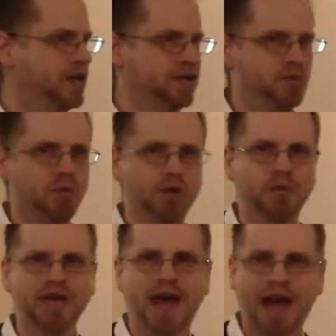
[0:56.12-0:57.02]
than what
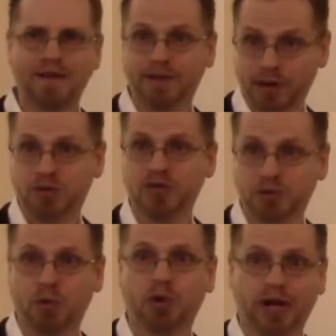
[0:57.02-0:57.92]
we have here
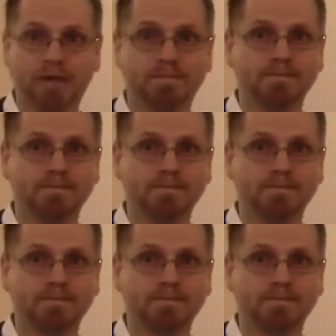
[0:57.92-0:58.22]
this morning.